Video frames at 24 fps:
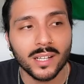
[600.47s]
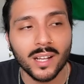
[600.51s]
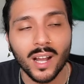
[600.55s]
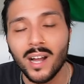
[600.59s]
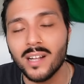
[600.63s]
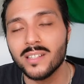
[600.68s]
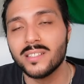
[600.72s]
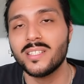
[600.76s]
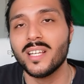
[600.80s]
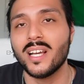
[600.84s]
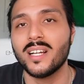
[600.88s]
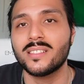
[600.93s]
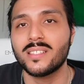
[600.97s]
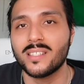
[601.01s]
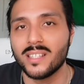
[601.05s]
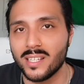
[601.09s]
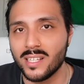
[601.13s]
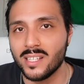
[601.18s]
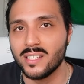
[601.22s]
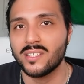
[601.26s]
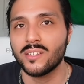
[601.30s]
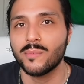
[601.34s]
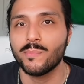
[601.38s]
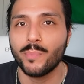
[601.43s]
context
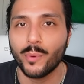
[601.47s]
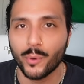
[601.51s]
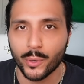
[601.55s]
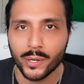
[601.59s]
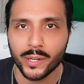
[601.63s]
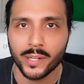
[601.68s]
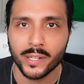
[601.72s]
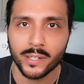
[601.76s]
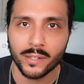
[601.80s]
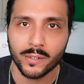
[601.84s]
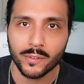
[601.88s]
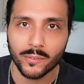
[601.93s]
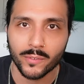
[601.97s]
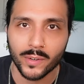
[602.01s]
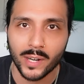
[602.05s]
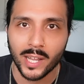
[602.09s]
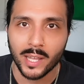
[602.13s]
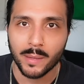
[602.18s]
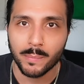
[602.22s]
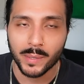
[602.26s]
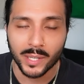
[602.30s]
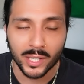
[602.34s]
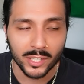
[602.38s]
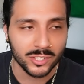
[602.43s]
is important,
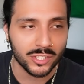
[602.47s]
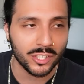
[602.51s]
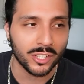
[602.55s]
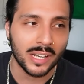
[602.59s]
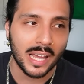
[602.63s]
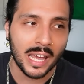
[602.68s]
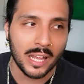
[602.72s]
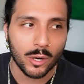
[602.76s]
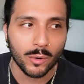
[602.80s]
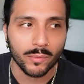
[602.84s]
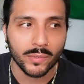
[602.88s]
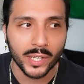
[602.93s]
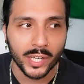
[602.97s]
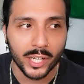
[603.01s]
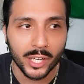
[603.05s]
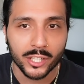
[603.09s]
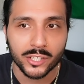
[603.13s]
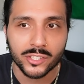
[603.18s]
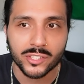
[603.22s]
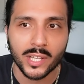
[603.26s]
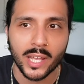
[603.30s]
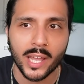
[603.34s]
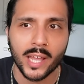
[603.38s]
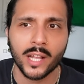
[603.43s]
right? Because they're not over here
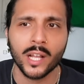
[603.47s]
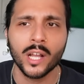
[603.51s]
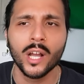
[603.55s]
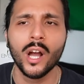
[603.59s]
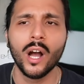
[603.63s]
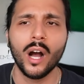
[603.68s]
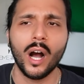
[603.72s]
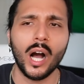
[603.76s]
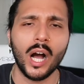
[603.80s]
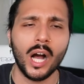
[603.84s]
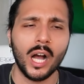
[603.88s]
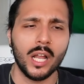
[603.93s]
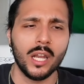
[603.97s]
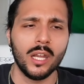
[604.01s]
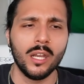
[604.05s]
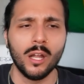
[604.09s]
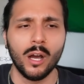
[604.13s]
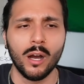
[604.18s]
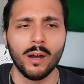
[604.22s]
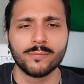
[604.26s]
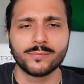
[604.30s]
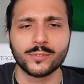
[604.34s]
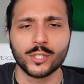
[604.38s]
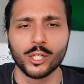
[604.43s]
saying, I
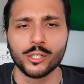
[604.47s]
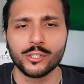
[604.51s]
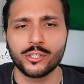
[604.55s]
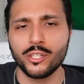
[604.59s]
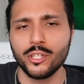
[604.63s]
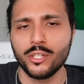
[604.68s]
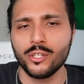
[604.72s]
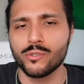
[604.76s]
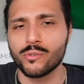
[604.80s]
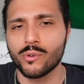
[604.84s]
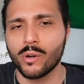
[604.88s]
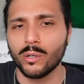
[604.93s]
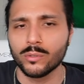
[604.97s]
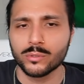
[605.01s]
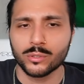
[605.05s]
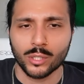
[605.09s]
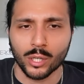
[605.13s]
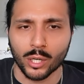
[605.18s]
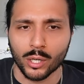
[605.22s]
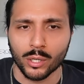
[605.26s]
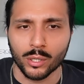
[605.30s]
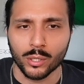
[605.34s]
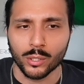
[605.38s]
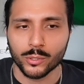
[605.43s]
love 13-year-old
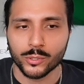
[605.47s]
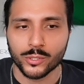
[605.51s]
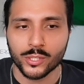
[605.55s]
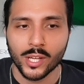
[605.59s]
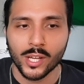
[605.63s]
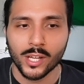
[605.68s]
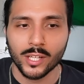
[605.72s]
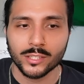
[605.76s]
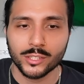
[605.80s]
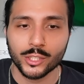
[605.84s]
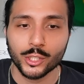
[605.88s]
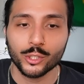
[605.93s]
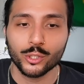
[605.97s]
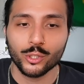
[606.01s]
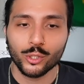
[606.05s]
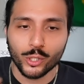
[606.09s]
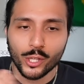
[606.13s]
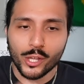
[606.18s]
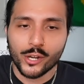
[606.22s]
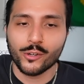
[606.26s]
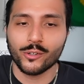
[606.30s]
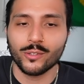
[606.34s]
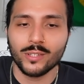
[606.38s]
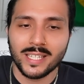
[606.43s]
girls. They're
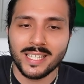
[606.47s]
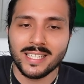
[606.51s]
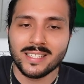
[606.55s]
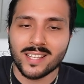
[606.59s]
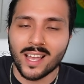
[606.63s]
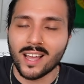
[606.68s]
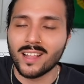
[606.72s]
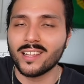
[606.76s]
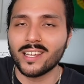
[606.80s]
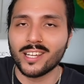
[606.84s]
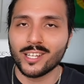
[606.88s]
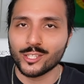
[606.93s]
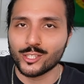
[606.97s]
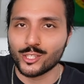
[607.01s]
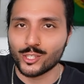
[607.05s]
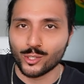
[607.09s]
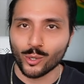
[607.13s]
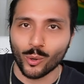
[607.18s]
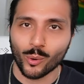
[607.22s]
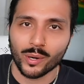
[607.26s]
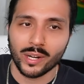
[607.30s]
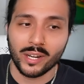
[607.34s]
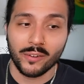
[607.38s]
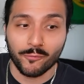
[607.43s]
literally telling a
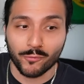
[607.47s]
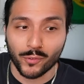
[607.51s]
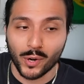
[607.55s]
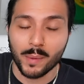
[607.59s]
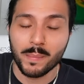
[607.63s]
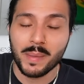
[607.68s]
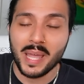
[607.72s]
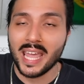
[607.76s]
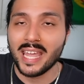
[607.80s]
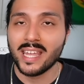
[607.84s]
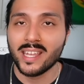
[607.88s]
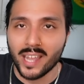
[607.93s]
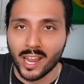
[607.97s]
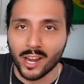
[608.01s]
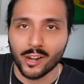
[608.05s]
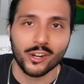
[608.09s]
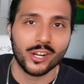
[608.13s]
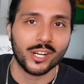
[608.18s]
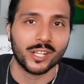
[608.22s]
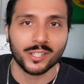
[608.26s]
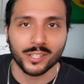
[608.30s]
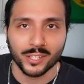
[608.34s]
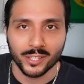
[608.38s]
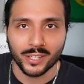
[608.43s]
story from a
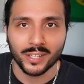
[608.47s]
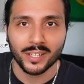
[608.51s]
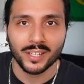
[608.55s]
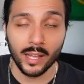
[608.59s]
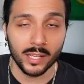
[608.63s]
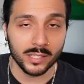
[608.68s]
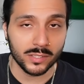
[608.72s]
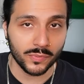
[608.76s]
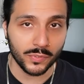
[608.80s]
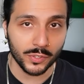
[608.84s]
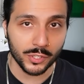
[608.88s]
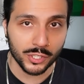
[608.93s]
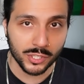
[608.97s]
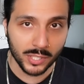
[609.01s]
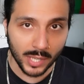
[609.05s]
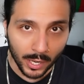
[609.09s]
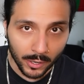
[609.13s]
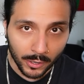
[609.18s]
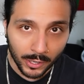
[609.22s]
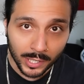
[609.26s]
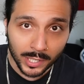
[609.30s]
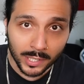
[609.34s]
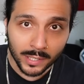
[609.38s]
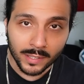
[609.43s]
character. As for
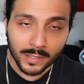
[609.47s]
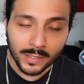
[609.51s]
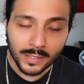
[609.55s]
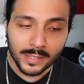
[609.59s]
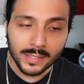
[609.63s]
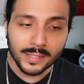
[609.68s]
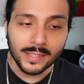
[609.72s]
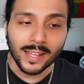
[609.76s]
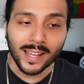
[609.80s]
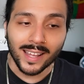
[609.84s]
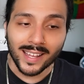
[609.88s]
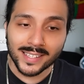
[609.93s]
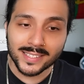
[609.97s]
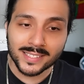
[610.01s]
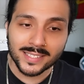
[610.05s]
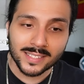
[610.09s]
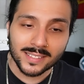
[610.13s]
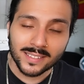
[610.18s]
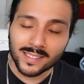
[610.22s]
Sarah, it's